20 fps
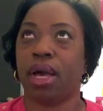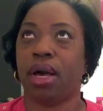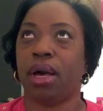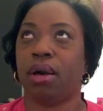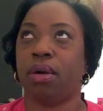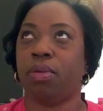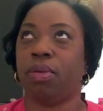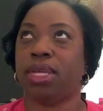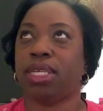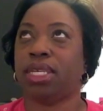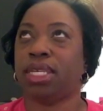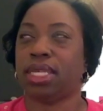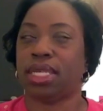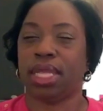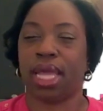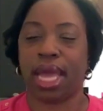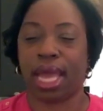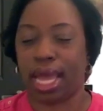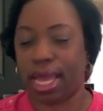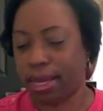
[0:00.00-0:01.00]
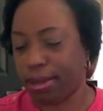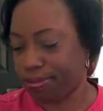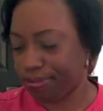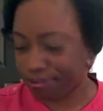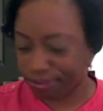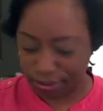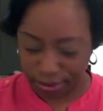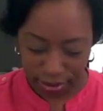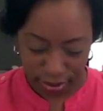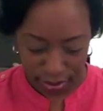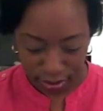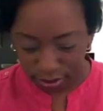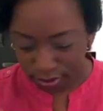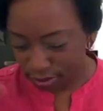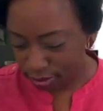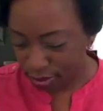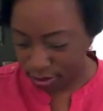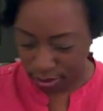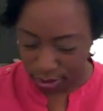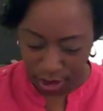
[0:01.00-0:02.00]
What's his name?
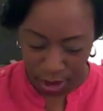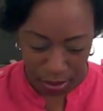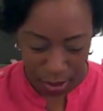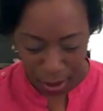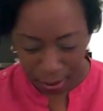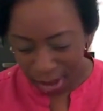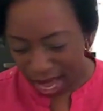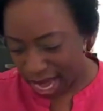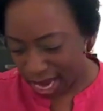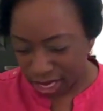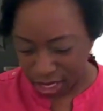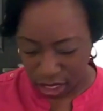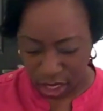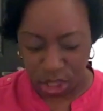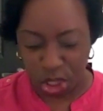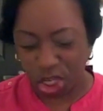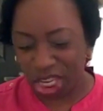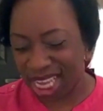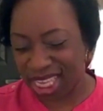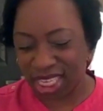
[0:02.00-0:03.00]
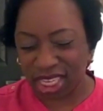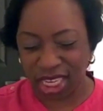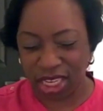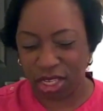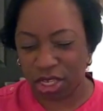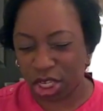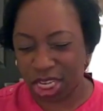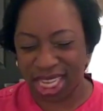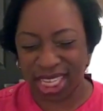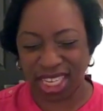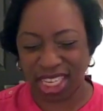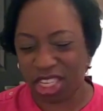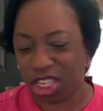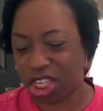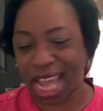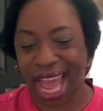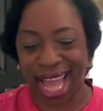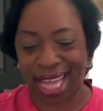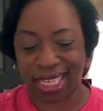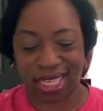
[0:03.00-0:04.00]
My mind is Jesse
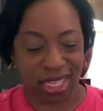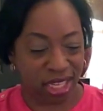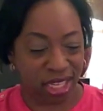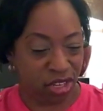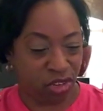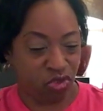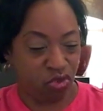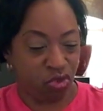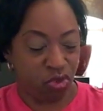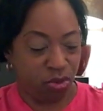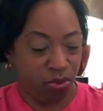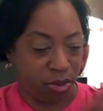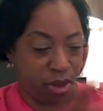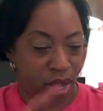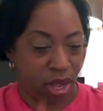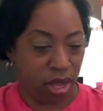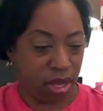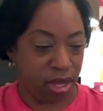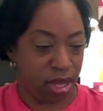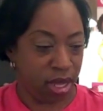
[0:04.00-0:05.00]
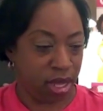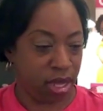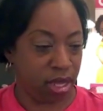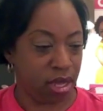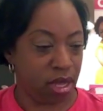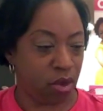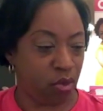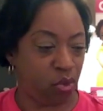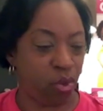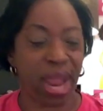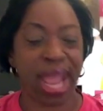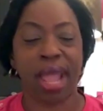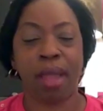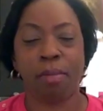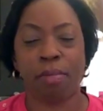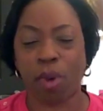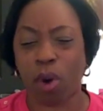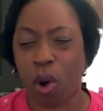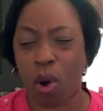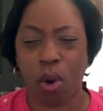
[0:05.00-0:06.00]
Jackson's group. The
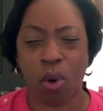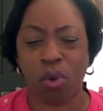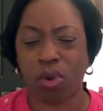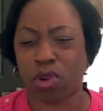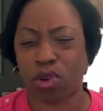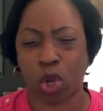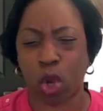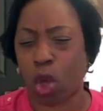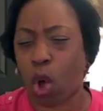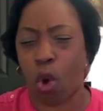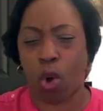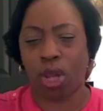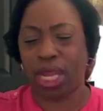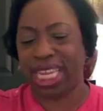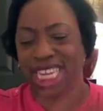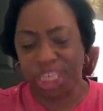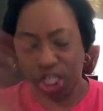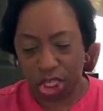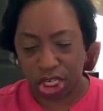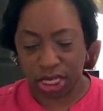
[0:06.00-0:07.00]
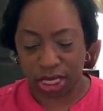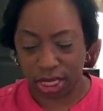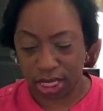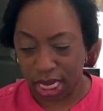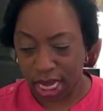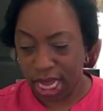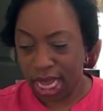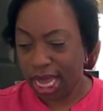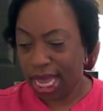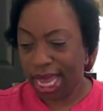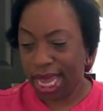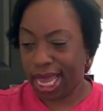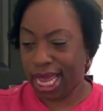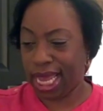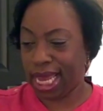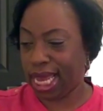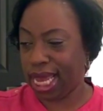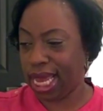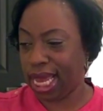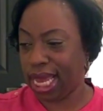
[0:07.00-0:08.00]
Rainbow Coalition,
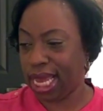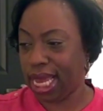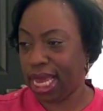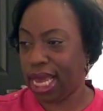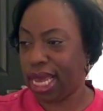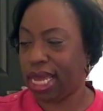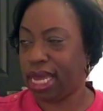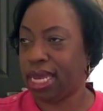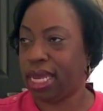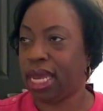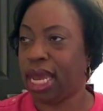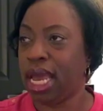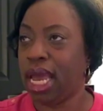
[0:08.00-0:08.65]
and